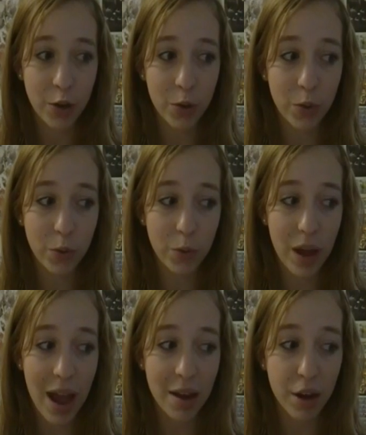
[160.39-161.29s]
You
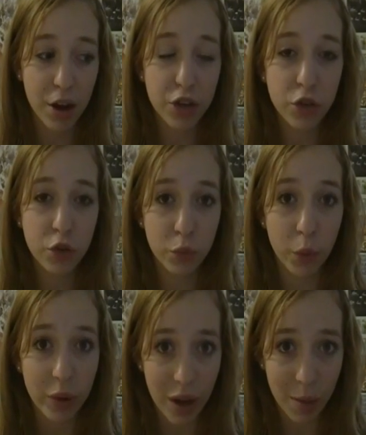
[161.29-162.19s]
cannot
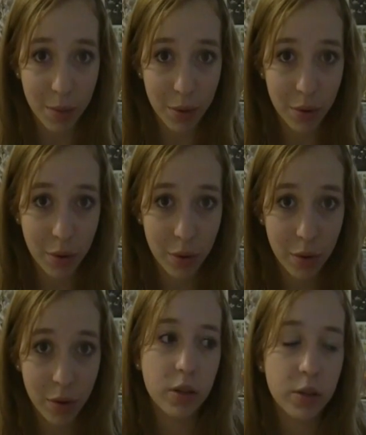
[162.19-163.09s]
screw it up.
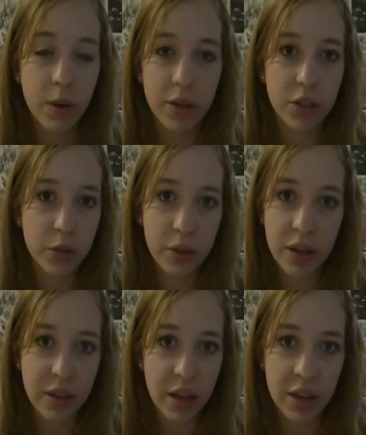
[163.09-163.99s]
You are too
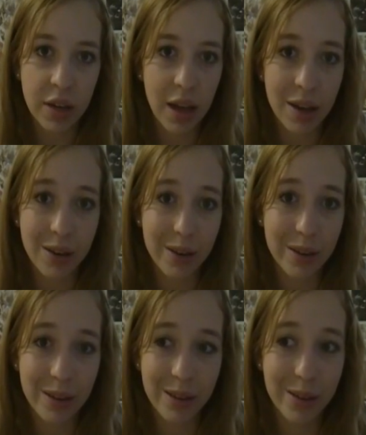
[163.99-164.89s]
dedicated
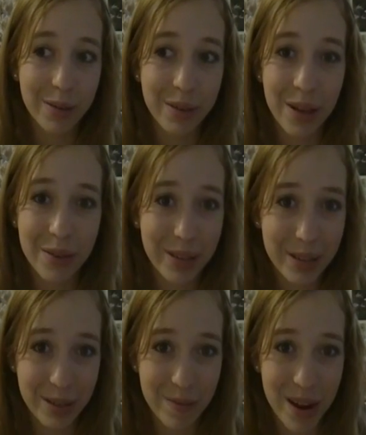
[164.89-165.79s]
and you love
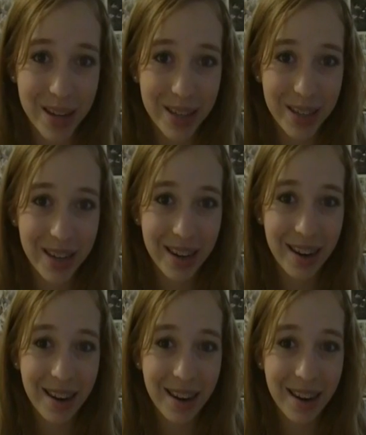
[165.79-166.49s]
it too much.